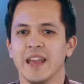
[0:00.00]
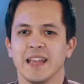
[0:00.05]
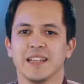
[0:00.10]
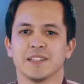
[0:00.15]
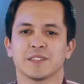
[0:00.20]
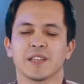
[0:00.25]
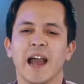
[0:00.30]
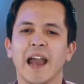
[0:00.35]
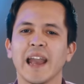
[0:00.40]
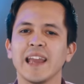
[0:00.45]

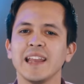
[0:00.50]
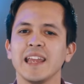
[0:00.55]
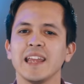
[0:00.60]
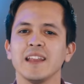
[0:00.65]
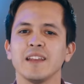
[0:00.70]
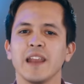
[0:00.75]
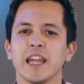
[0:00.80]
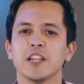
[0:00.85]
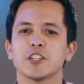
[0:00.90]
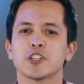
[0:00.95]
His
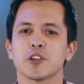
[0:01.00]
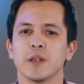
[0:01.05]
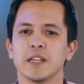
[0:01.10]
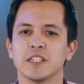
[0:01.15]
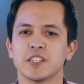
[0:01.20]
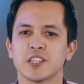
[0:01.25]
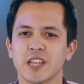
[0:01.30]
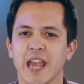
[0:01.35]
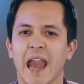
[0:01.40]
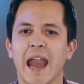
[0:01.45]
hiding nature
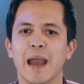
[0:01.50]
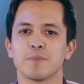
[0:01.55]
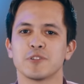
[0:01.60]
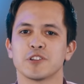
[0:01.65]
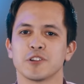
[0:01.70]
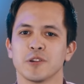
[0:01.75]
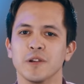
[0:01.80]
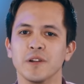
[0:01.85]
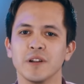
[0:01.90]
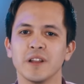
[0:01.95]
is
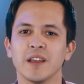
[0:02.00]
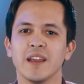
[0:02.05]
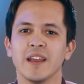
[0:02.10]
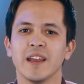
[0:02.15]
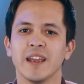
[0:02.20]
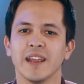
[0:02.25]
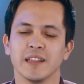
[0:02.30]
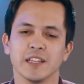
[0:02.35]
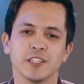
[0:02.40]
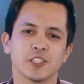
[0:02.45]
captured
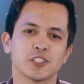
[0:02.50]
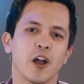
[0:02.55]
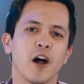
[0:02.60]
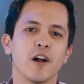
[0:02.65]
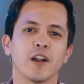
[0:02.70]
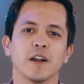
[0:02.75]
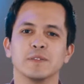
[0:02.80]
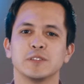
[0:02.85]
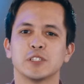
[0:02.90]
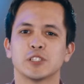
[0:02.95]
in the
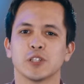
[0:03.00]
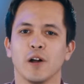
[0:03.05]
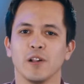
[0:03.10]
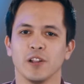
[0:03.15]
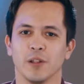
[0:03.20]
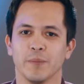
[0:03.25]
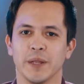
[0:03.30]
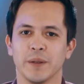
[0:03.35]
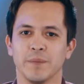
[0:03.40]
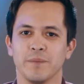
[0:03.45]
Song of
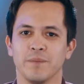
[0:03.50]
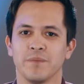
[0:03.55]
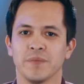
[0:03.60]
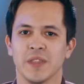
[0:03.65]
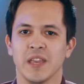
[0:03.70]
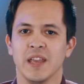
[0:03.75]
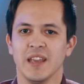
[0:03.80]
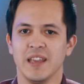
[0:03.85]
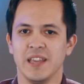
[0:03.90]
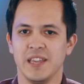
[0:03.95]
Solomon.
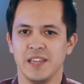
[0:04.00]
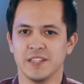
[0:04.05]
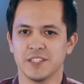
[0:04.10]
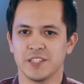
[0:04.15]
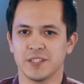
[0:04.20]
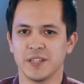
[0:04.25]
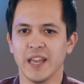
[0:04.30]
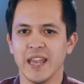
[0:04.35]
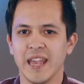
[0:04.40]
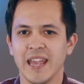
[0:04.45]
He
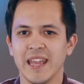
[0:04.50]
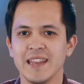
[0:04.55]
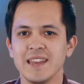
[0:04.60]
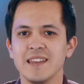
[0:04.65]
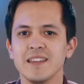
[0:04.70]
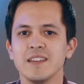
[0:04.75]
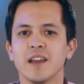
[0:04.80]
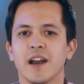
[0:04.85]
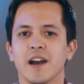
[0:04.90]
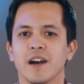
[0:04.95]
is the
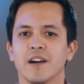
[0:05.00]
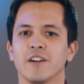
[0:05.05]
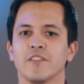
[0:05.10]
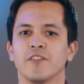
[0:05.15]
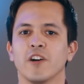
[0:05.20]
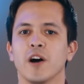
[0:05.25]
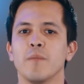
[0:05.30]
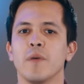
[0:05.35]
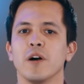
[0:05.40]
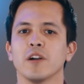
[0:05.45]
hidden
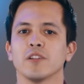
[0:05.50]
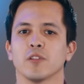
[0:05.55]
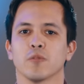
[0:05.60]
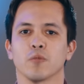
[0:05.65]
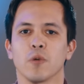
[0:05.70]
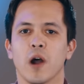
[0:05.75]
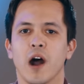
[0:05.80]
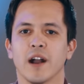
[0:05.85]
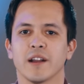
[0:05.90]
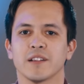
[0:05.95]
dove among the
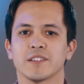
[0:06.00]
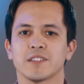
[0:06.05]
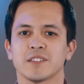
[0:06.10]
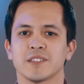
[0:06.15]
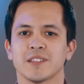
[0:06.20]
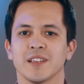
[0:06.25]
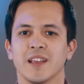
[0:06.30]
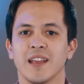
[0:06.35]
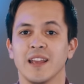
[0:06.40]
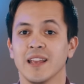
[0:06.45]

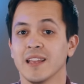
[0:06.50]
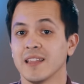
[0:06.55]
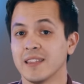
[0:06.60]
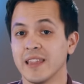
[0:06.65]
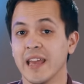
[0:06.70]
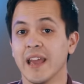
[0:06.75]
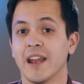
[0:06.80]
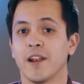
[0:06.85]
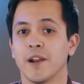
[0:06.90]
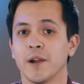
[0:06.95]
rocks.
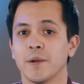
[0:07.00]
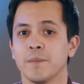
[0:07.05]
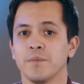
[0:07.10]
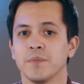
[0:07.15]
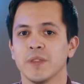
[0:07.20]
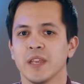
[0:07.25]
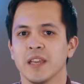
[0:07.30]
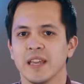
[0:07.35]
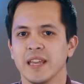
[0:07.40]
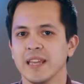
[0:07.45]
There,
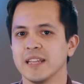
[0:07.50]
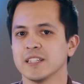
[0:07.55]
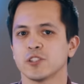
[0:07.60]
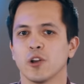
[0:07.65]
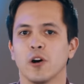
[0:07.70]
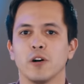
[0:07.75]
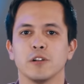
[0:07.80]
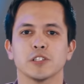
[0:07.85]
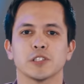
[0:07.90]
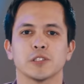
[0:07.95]
he is
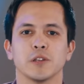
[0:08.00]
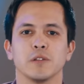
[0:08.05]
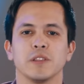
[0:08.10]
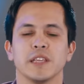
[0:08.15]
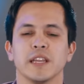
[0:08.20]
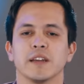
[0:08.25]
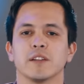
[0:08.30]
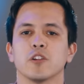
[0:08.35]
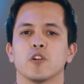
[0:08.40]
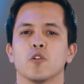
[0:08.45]
also
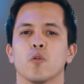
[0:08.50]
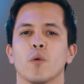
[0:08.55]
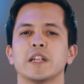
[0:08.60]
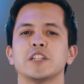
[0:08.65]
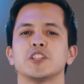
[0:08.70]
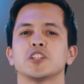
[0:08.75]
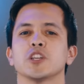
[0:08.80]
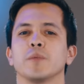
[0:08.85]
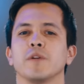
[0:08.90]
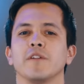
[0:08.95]
the
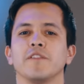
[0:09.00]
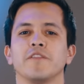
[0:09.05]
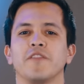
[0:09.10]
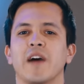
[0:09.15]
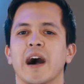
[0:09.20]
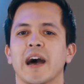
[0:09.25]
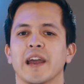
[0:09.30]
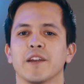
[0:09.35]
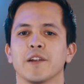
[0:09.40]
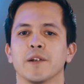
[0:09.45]
unquenchable
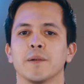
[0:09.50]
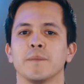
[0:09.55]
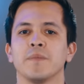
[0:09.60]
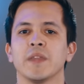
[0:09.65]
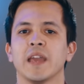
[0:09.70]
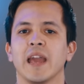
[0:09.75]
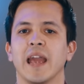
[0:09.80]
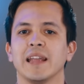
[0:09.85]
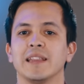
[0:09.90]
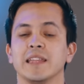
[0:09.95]
fire
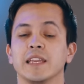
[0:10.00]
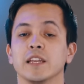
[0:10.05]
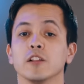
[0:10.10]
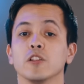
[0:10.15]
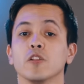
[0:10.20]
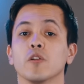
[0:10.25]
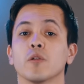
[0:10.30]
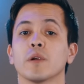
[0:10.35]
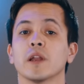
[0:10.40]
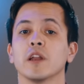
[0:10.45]
and the
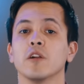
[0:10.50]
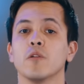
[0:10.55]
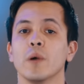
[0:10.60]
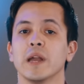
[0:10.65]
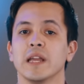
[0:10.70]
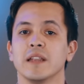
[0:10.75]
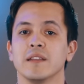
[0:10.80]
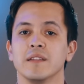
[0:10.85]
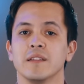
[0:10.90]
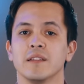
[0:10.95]
alluring
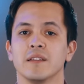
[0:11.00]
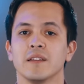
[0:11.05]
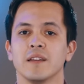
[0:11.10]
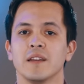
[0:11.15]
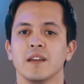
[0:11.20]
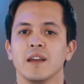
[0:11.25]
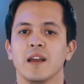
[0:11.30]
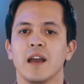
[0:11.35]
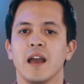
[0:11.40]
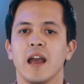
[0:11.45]
wind.
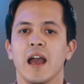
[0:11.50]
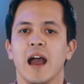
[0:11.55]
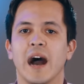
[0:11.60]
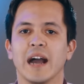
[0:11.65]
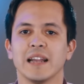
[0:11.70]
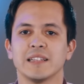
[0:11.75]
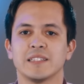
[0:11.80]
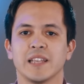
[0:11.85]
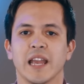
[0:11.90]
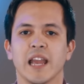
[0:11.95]

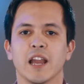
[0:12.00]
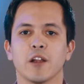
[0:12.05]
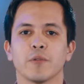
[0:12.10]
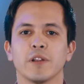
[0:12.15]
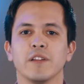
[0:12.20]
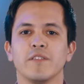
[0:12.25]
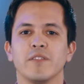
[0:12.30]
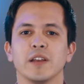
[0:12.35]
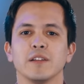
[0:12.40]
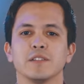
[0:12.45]
Isaiah
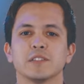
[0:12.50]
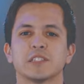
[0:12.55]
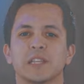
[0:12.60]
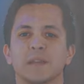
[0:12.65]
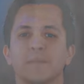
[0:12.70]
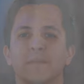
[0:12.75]
reveals